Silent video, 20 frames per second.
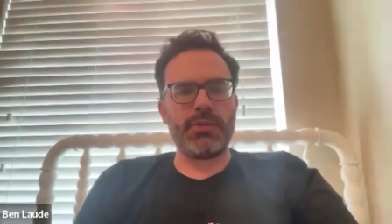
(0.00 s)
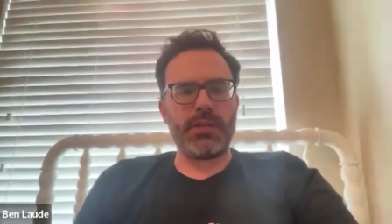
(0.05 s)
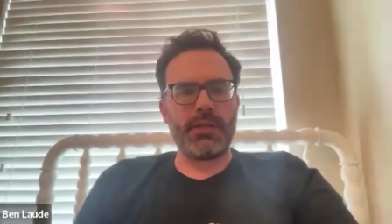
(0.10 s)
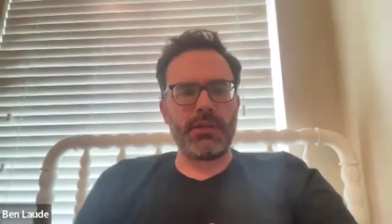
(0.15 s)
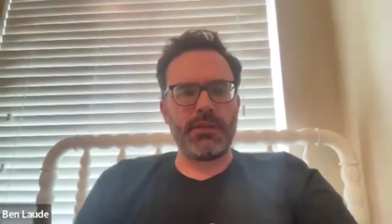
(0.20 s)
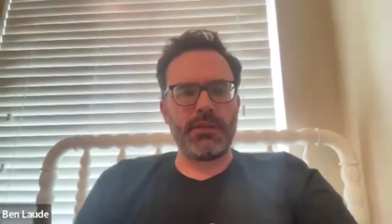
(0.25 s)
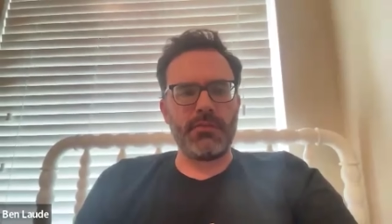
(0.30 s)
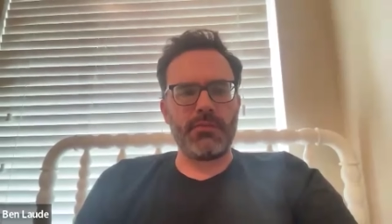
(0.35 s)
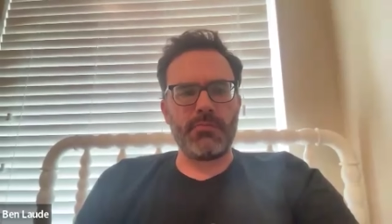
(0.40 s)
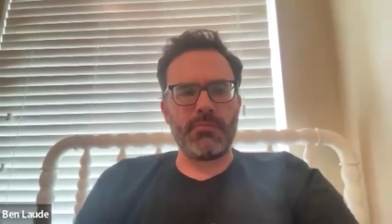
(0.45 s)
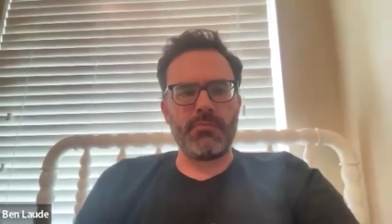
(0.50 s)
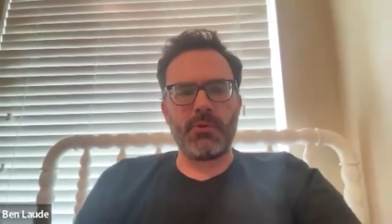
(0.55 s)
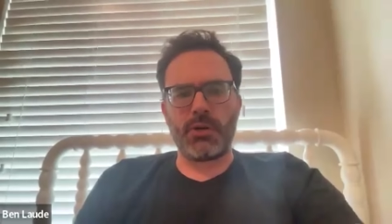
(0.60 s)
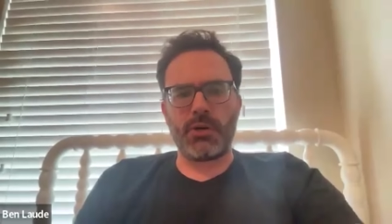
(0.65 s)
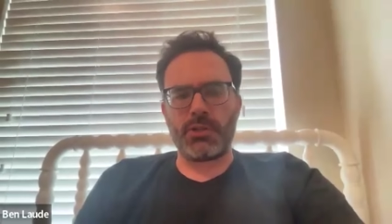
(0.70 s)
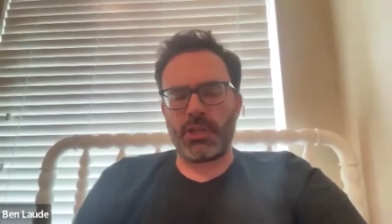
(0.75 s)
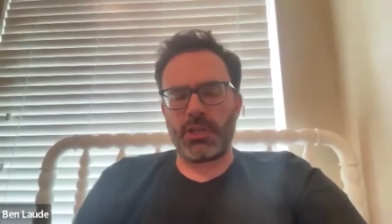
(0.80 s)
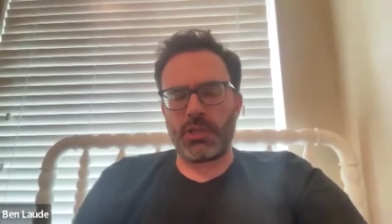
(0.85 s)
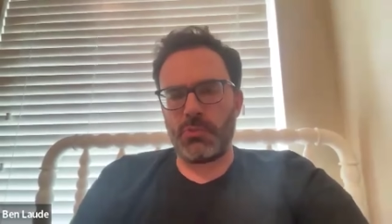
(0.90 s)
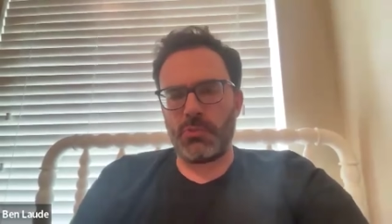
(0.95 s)

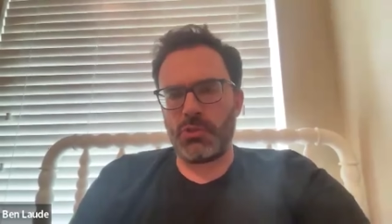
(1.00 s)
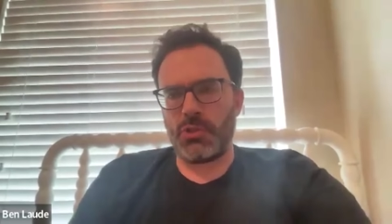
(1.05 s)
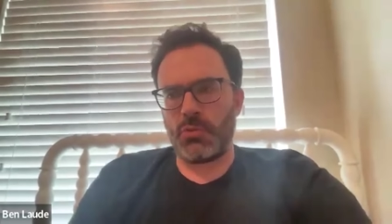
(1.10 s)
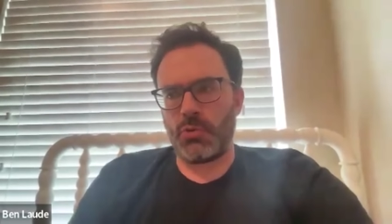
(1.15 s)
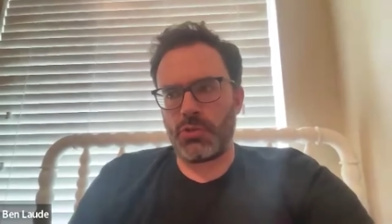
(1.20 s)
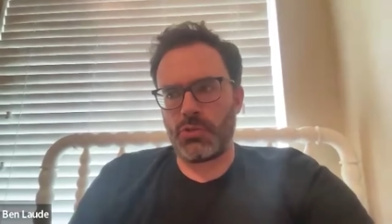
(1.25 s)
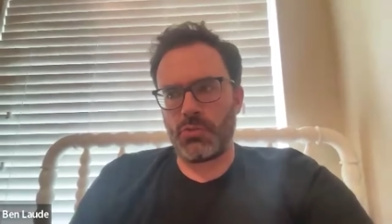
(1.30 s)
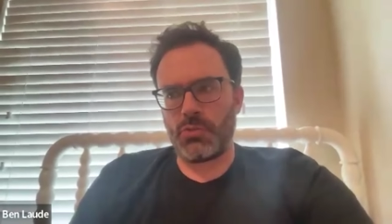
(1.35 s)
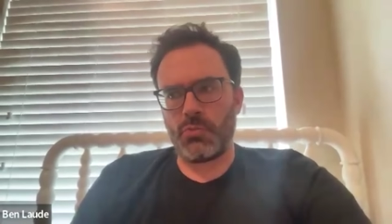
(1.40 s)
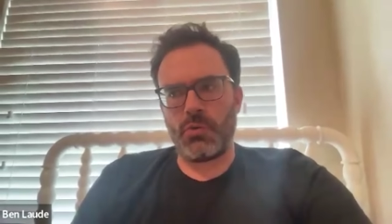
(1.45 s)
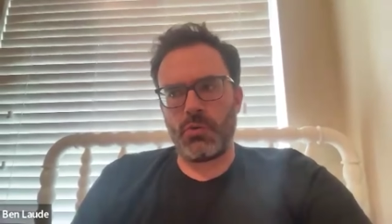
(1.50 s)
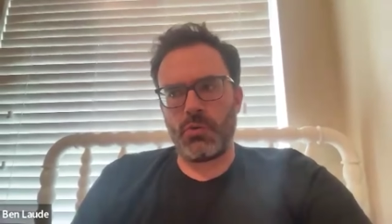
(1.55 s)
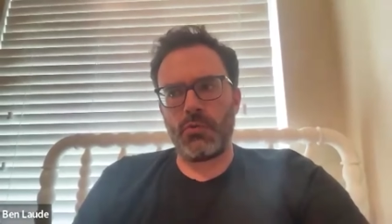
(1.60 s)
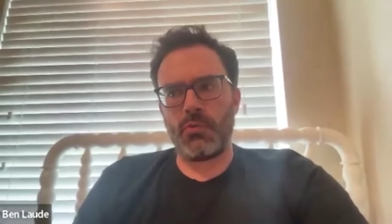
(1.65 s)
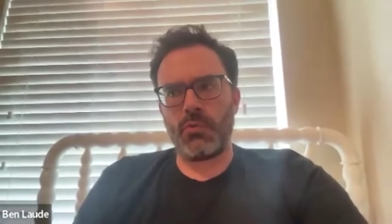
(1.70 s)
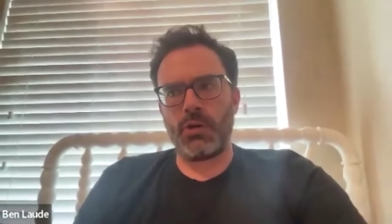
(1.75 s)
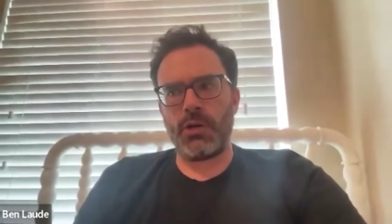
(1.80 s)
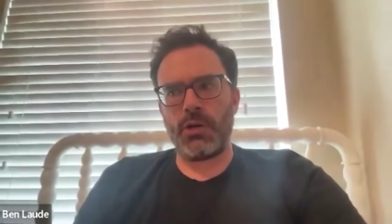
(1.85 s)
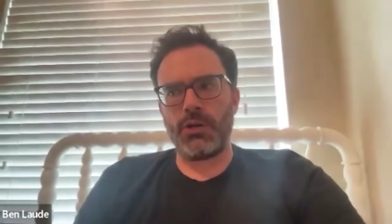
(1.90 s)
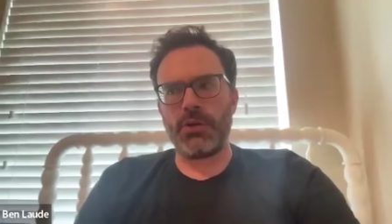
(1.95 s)
Bartok's music wasn't
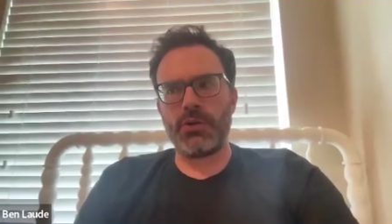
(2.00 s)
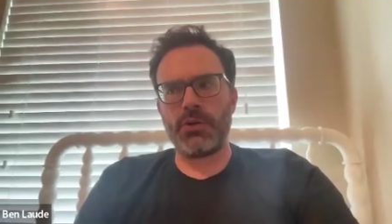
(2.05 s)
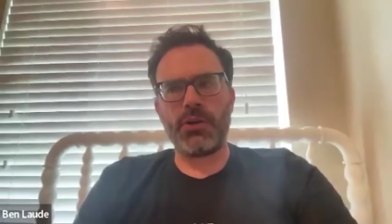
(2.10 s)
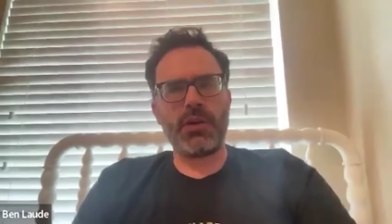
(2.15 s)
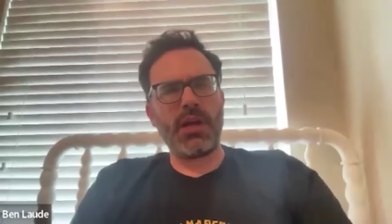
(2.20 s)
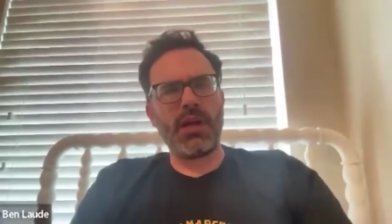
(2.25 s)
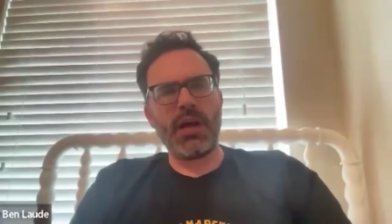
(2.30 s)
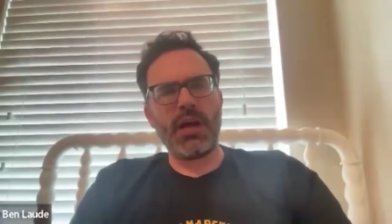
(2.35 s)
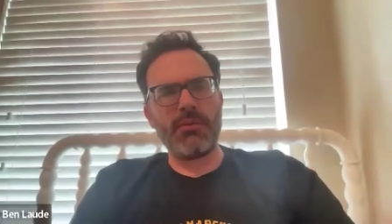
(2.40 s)
well known.